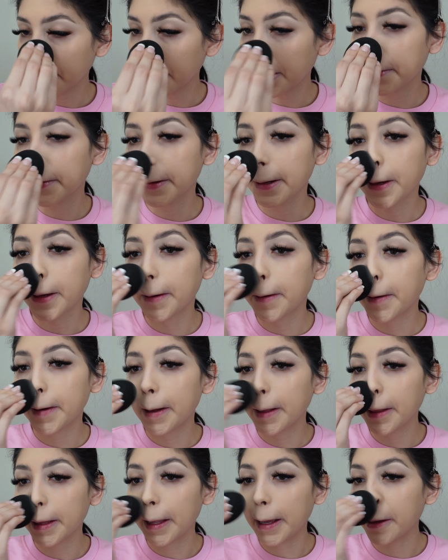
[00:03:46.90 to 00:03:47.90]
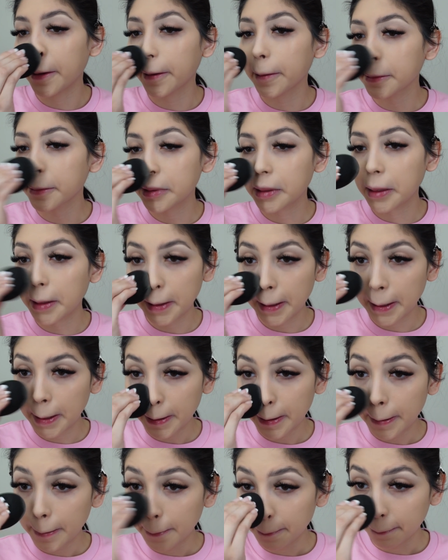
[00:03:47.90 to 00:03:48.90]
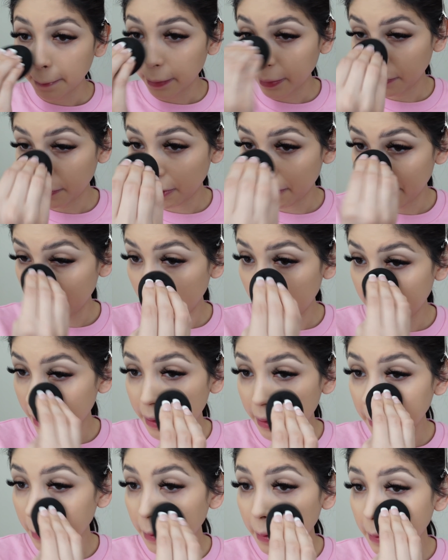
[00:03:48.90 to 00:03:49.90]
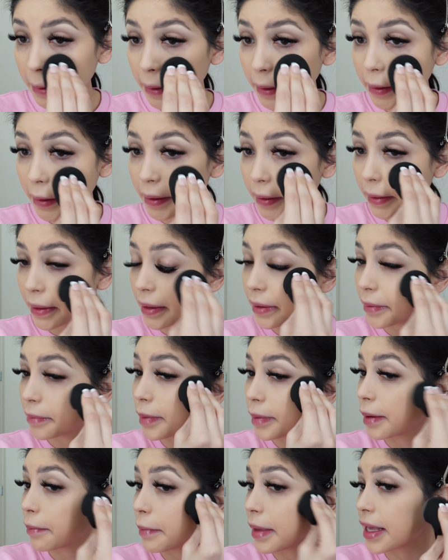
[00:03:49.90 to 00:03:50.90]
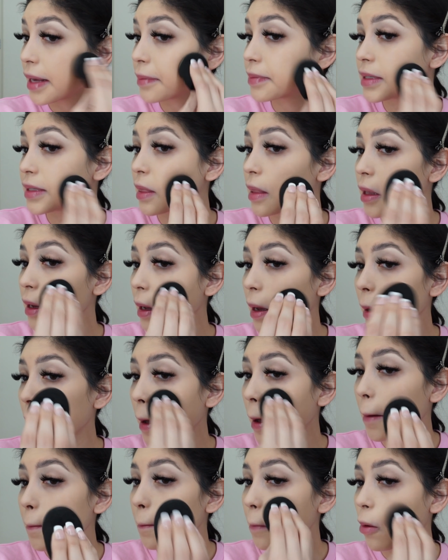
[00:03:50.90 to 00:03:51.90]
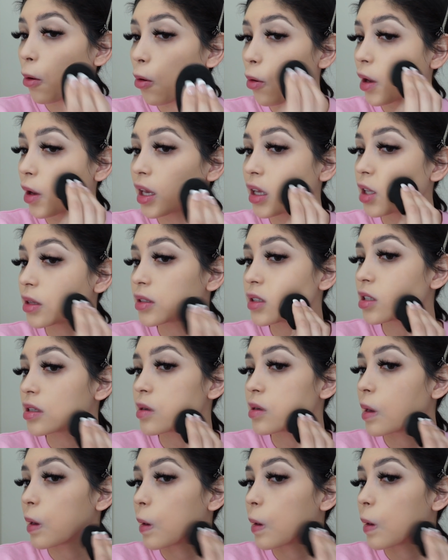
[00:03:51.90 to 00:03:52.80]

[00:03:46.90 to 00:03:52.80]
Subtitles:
I want to go all out. I want my hair to look good. My makeup to look on point.